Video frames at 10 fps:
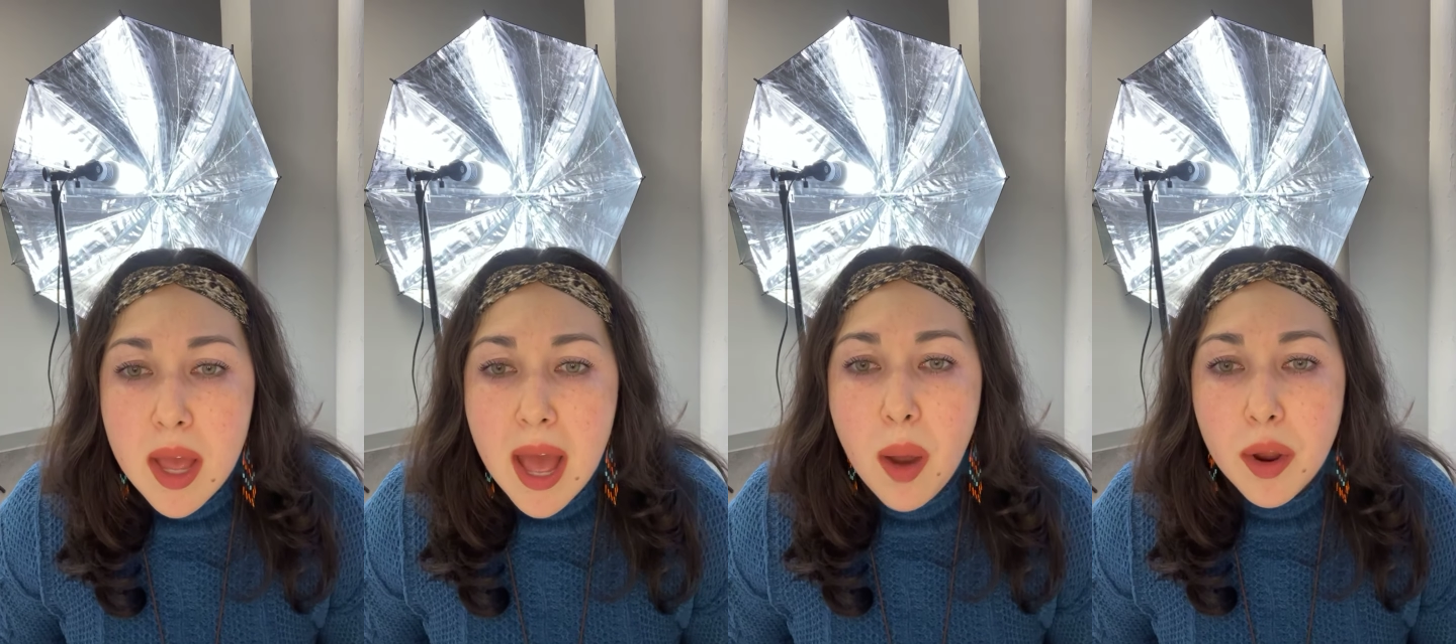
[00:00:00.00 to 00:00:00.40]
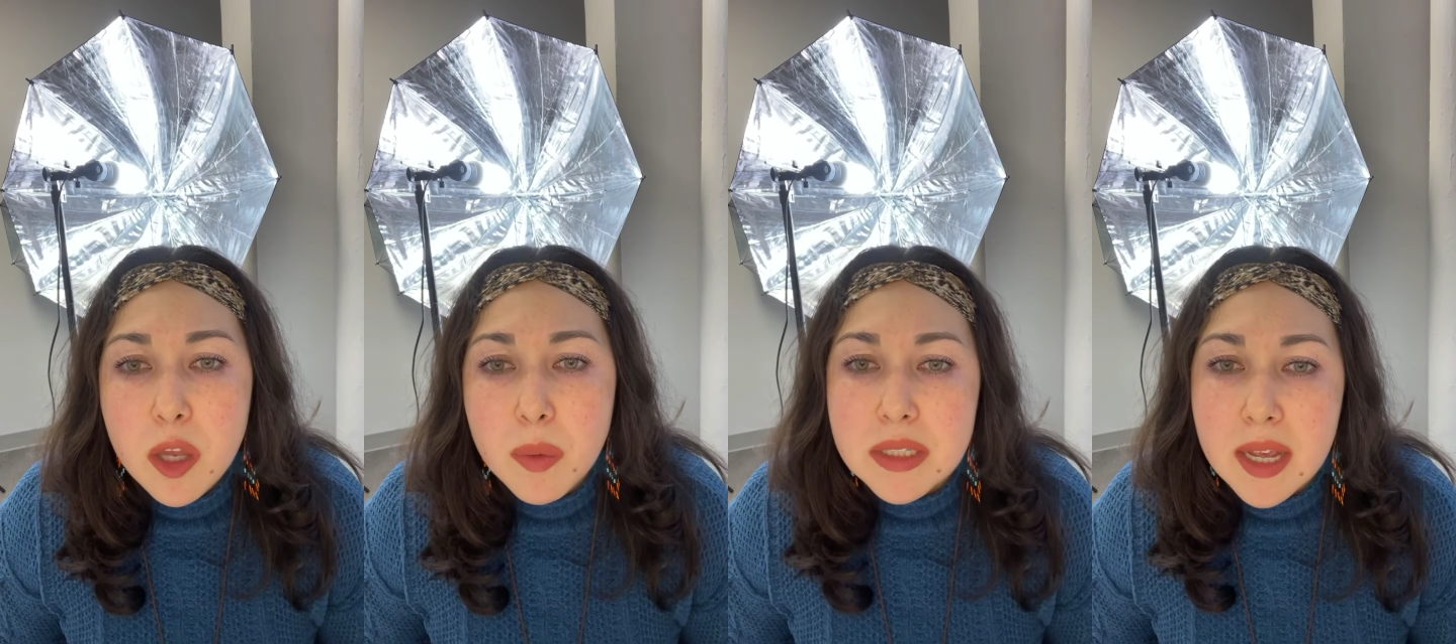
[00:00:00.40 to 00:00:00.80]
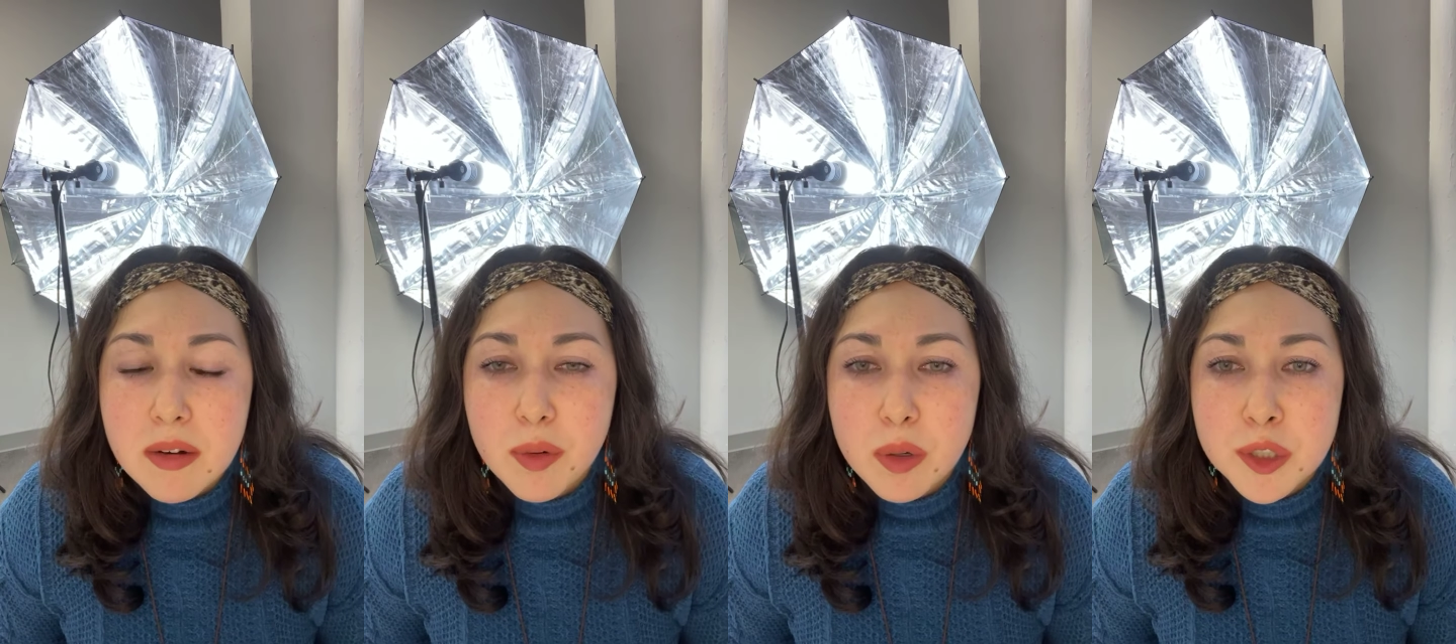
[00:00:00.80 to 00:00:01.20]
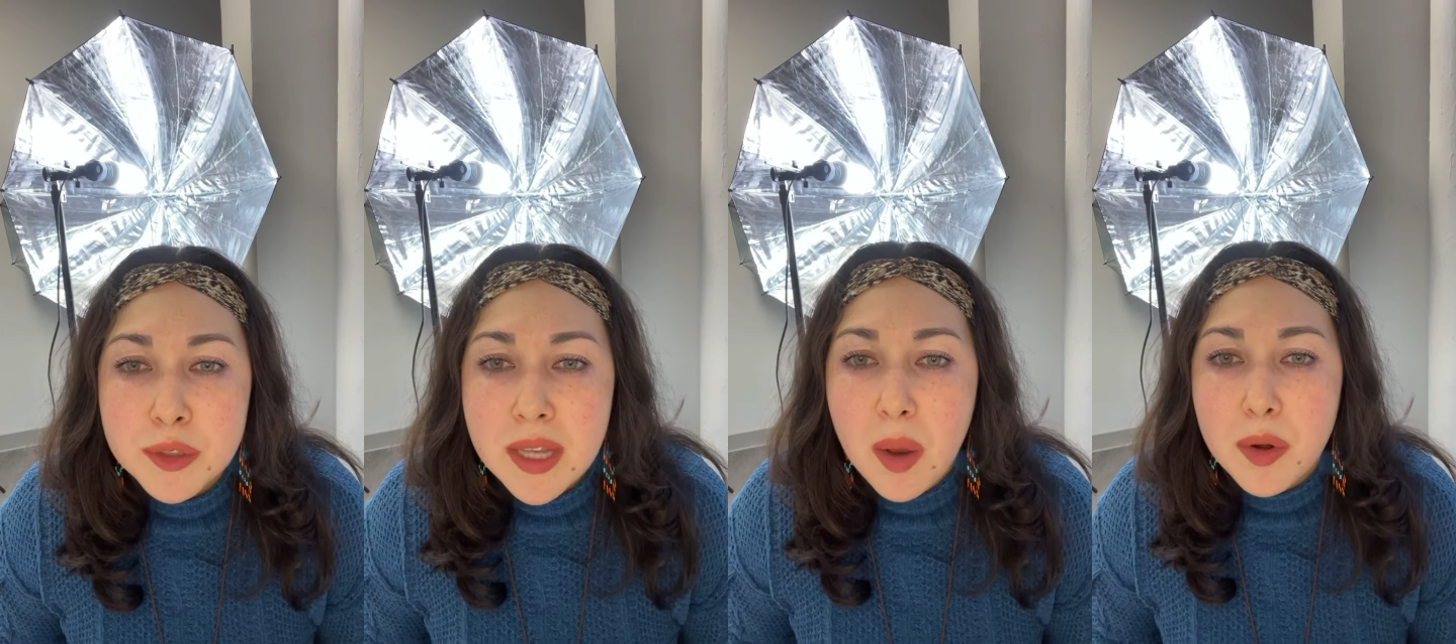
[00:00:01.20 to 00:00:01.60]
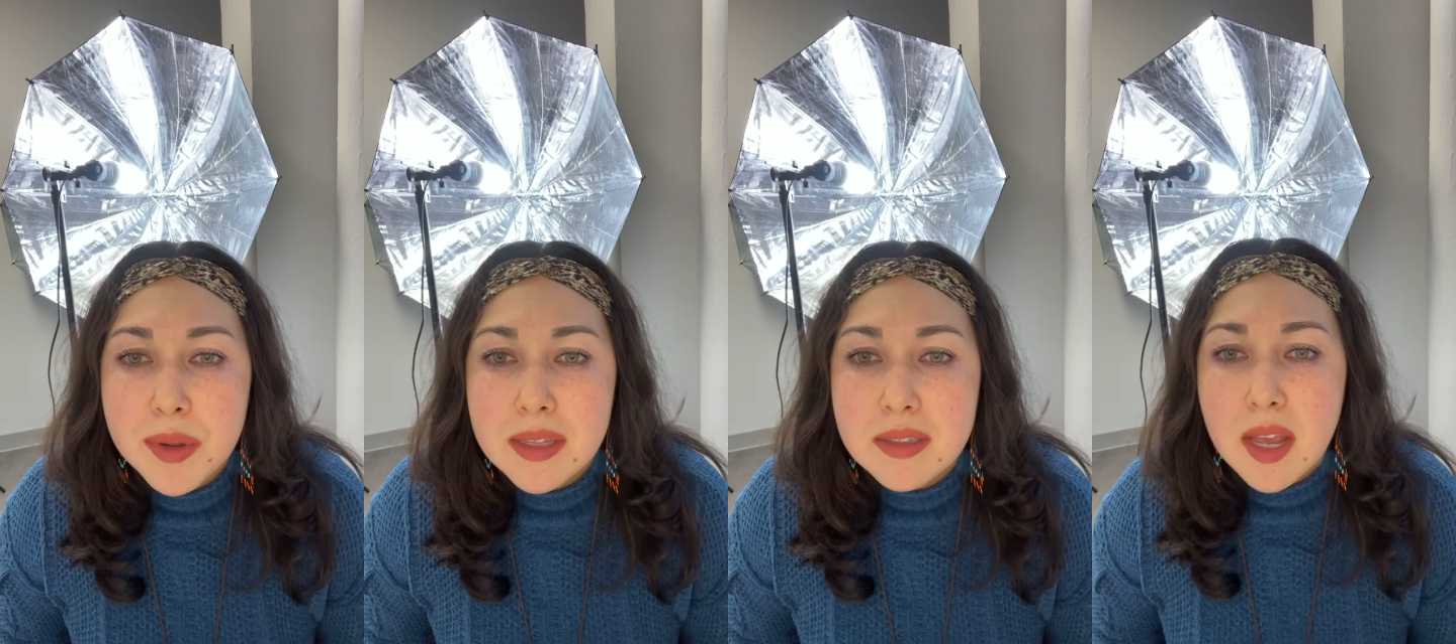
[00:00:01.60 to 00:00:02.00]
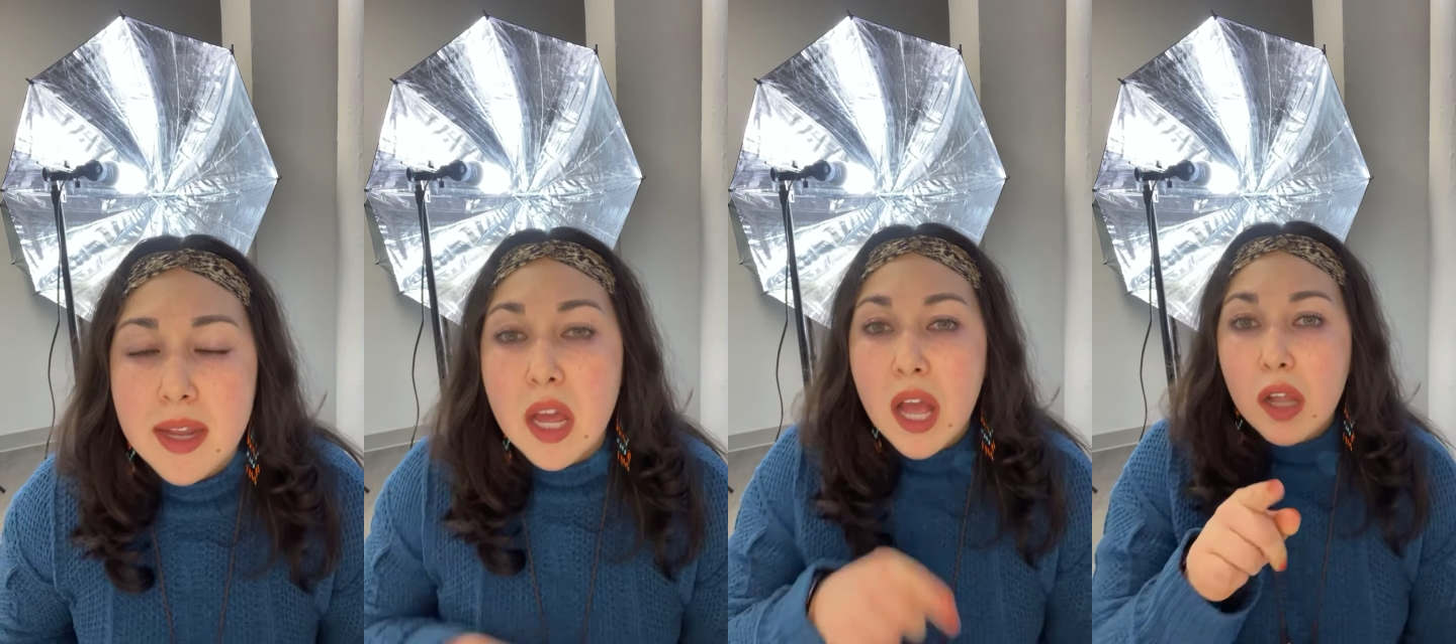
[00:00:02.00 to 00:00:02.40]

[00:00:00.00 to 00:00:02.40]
How can you attend photo shoots? How can you get signed?